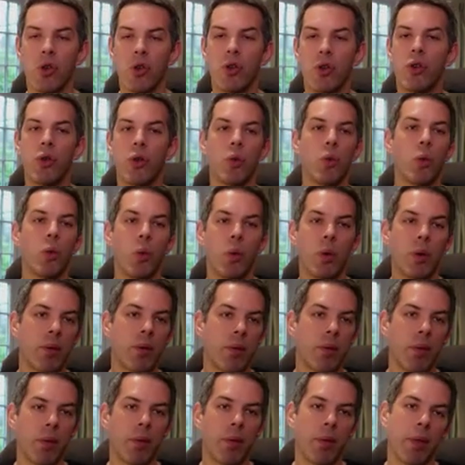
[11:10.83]
do
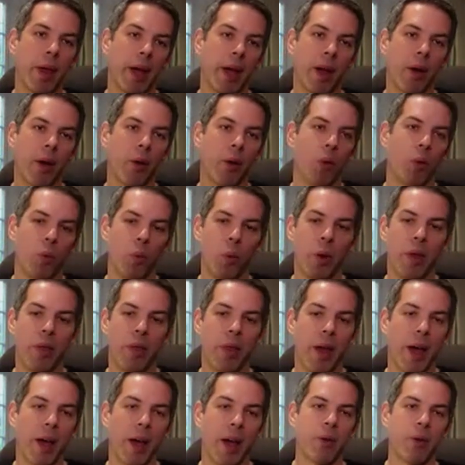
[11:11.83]
thou with
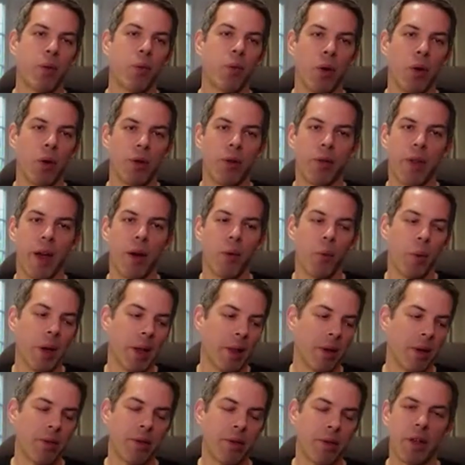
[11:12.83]
that what thou
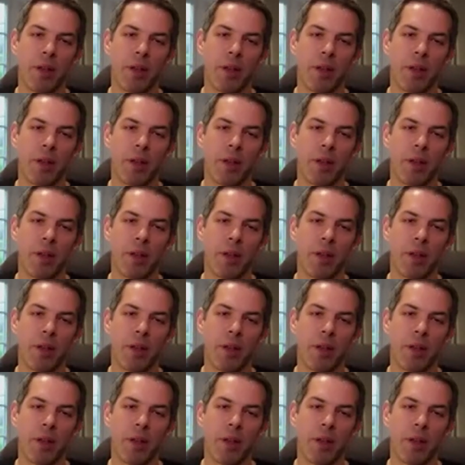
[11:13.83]
willst.